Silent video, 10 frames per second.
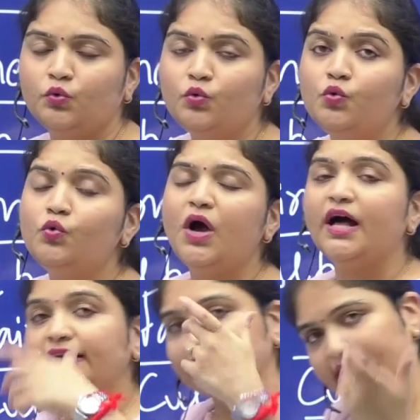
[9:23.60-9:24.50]
who
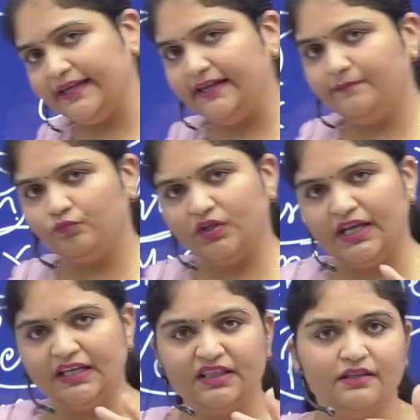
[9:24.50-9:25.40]
are there
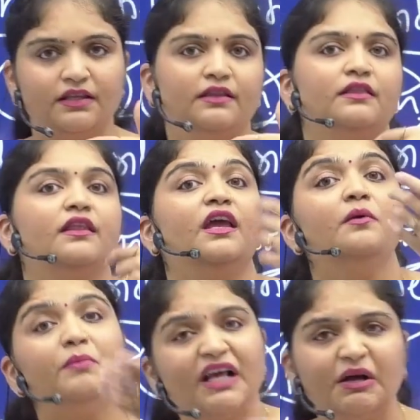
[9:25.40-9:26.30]
and they
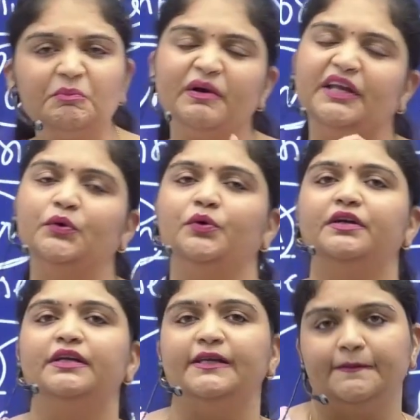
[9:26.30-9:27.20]
become
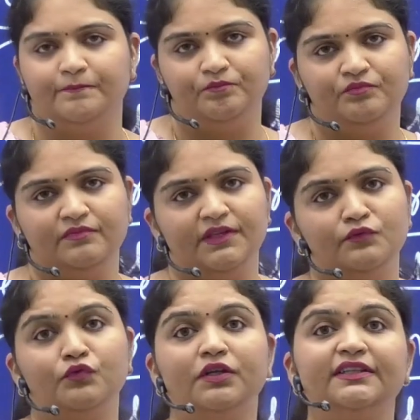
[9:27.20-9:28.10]
minority,
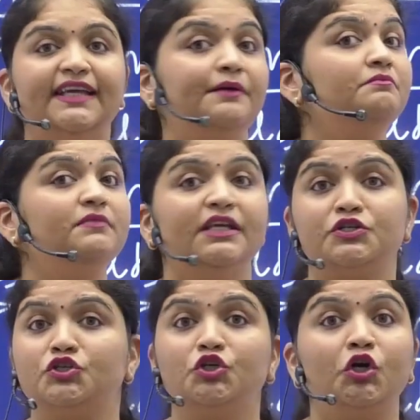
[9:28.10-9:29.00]
for them
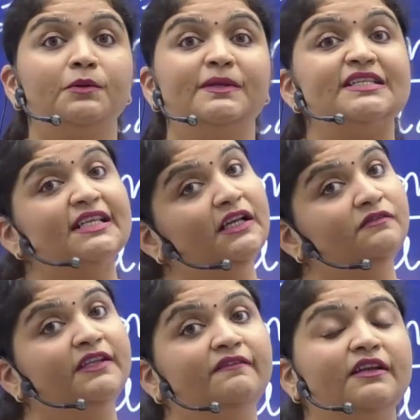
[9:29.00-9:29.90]
there should not be
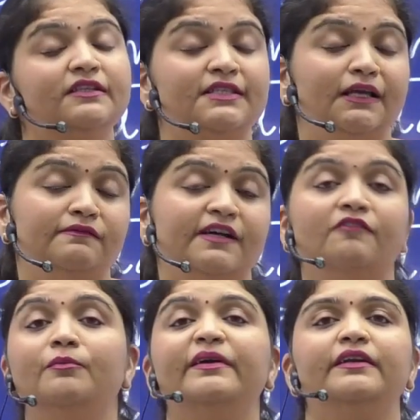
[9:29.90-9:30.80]

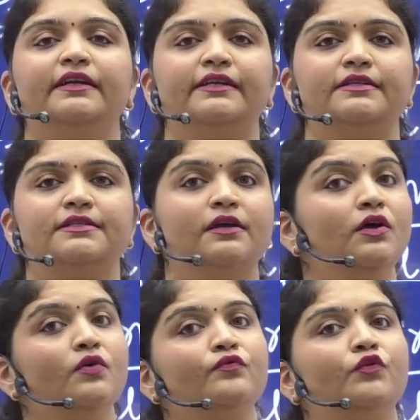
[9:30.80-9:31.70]
self-government rights.
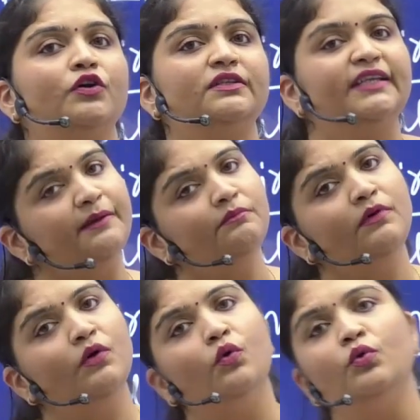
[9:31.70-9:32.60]
For them,
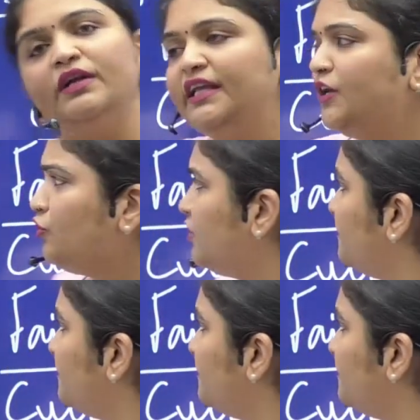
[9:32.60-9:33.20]
only on the